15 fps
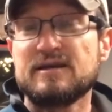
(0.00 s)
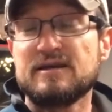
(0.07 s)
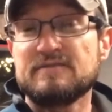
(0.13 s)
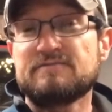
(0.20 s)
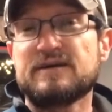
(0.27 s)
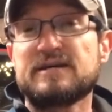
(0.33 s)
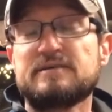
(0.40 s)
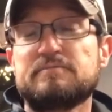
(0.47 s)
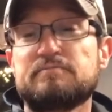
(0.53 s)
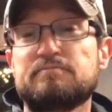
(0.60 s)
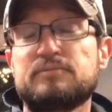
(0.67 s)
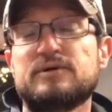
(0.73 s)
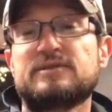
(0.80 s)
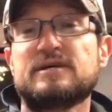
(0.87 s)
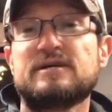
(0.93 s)
if I
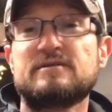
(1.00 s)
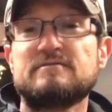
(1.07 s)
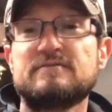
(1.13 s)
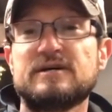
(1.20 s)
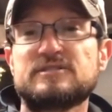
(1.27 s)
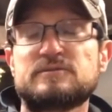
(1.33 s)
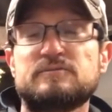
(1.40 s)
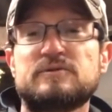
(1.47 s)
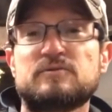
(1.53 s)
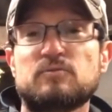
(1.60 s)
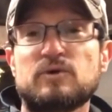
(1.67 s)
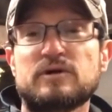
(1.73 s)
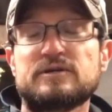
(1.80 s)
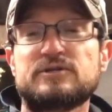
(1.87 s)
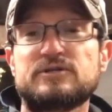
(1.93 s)
put that investment
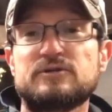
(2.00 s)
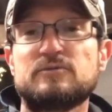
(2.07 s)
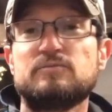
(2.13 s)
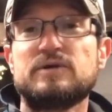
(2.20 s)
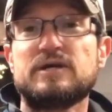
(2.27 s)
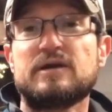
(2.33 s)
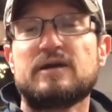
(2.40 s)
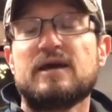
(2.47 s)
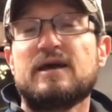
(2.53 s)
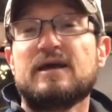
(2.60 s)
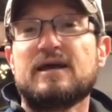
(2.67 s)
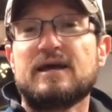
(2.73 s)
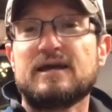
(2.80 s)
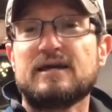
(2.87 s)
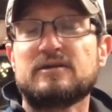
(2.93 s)
where it should be
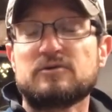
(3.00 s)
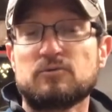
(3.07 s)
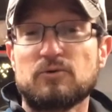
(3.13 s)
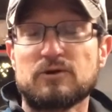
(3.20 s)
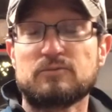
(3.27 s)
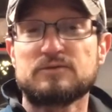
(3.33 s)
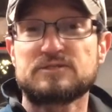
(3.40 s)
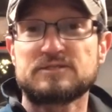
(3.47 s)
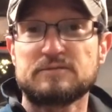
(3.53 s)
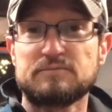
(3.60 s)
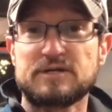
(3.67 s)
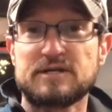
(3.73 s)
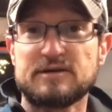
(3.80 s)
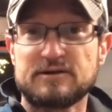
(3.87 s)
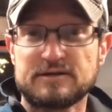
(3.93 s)
and work with
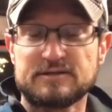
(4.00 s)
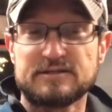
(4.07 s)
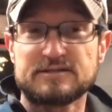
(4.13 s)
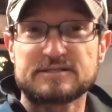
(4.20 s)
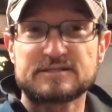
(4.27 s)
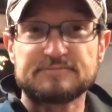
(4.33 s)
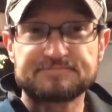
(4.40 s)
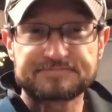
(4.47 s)
somebody on this.